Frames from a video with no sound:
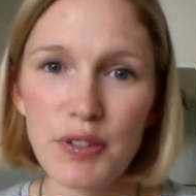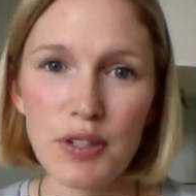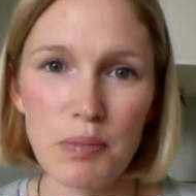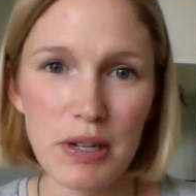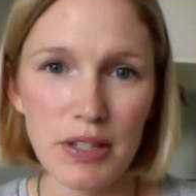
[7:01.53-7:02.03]
for you
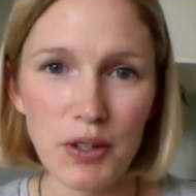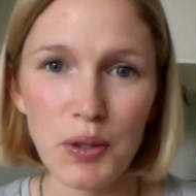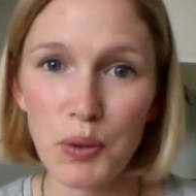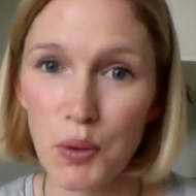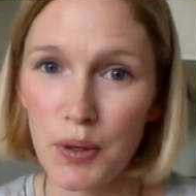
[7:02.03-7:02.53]
to put your
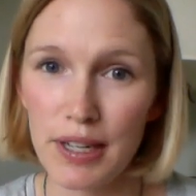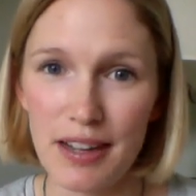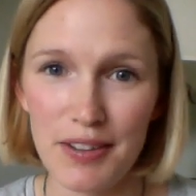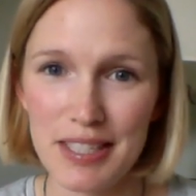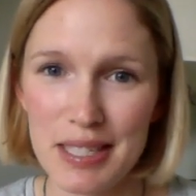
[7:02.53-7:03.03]
glory
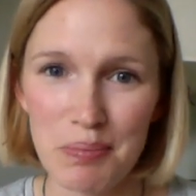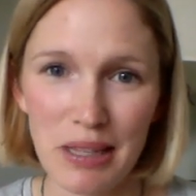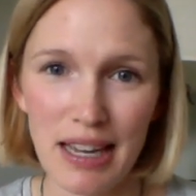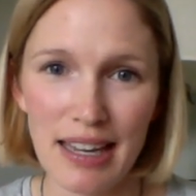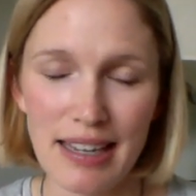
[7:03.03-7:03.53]
on
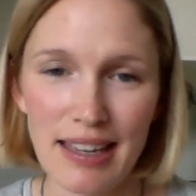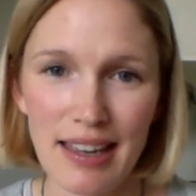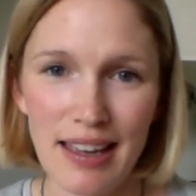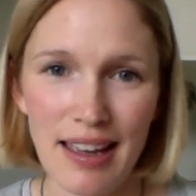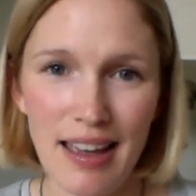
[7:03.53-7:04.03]
display."
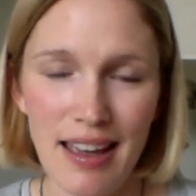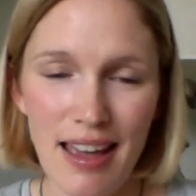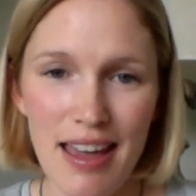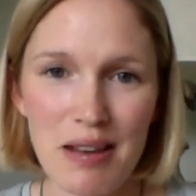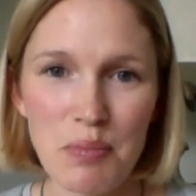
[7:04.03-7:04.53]

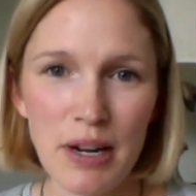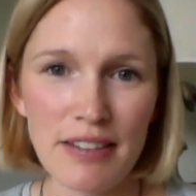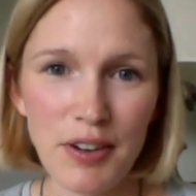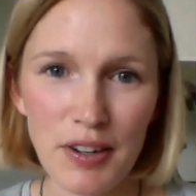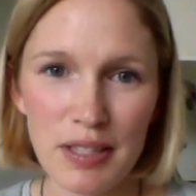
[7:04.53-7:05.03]
And
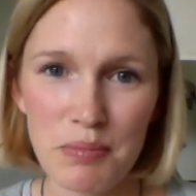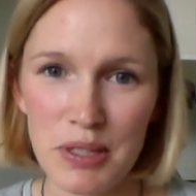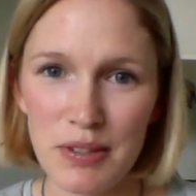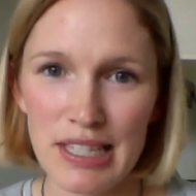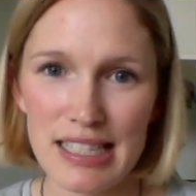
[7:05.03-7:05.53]
Bravehearted
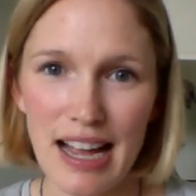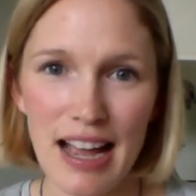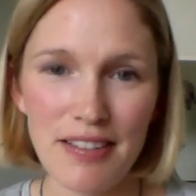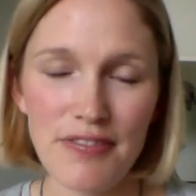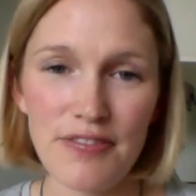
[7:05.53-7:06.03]
Beauties,
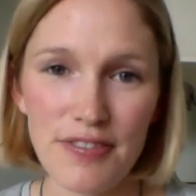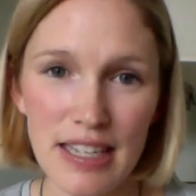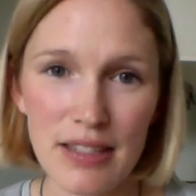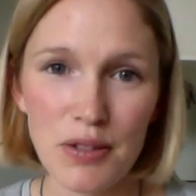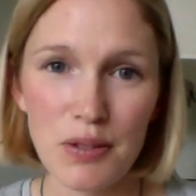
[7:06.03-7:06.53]
I
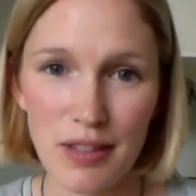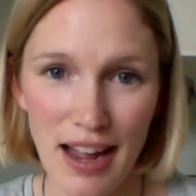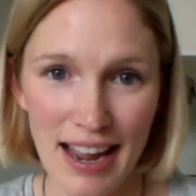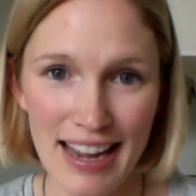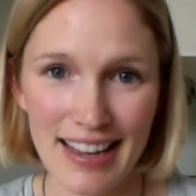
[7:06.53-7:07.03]
feel
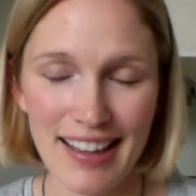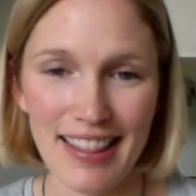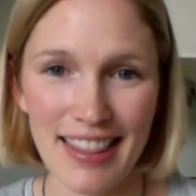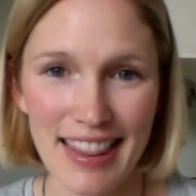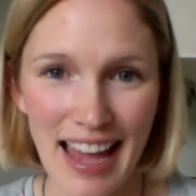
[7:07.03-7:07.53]
like
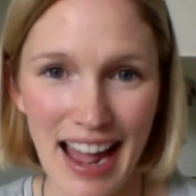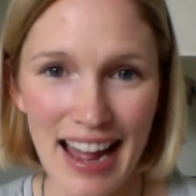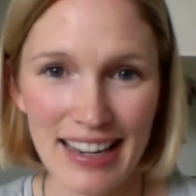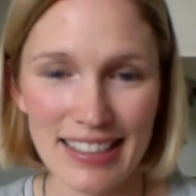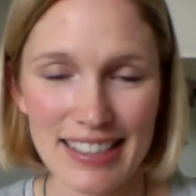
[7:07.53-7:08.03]

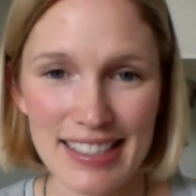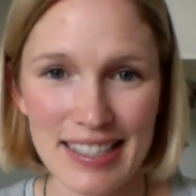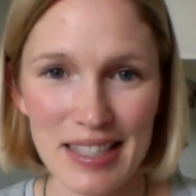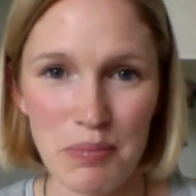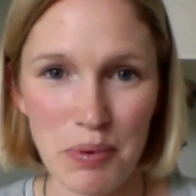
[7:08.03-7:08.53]
that
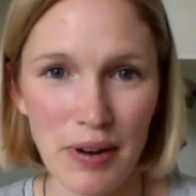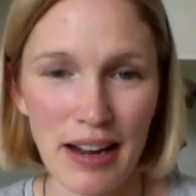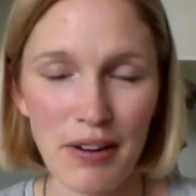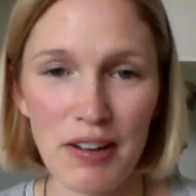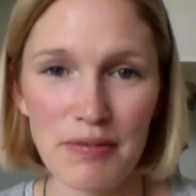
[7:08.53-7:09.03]
is the
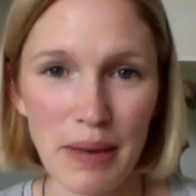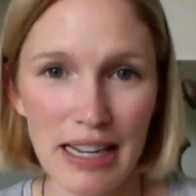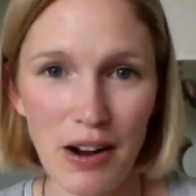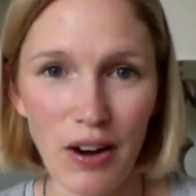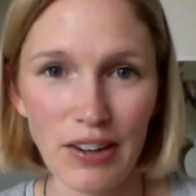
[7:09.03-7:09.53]
prayer of my
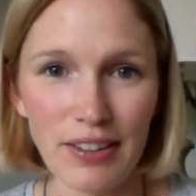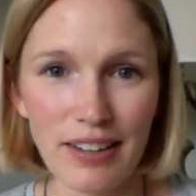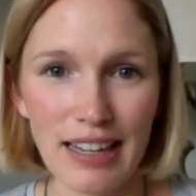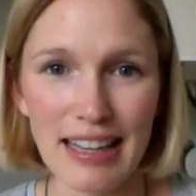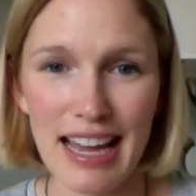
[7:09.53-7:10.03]
heart,
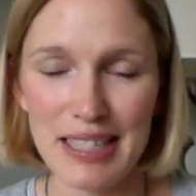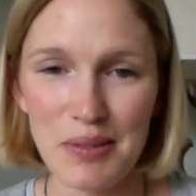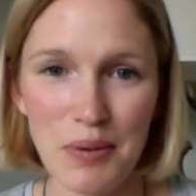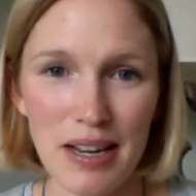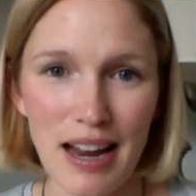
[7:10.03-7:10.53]
and
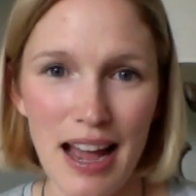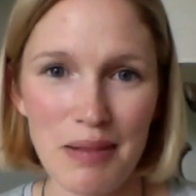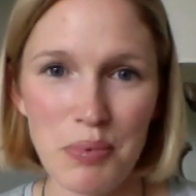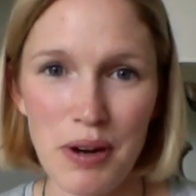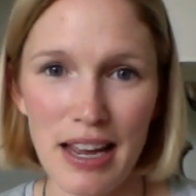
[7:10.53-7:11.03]
that's what
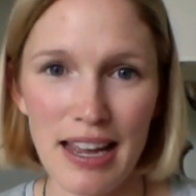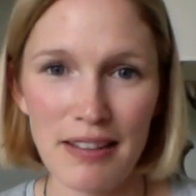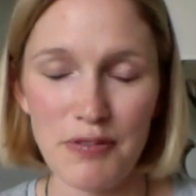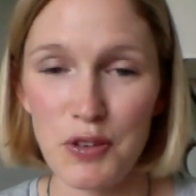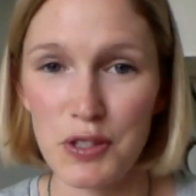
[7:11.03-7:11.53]
I
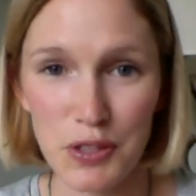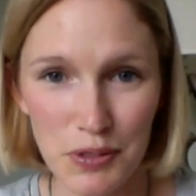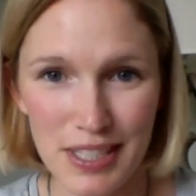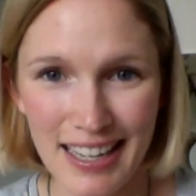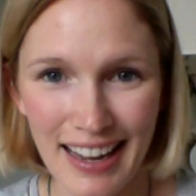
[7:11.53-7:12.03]
pray for
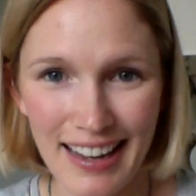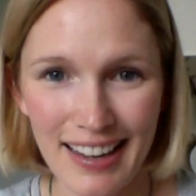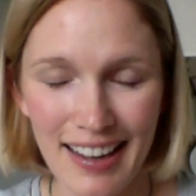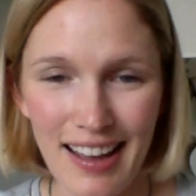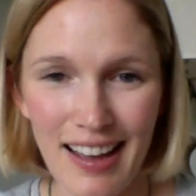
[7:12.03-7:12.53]
you today.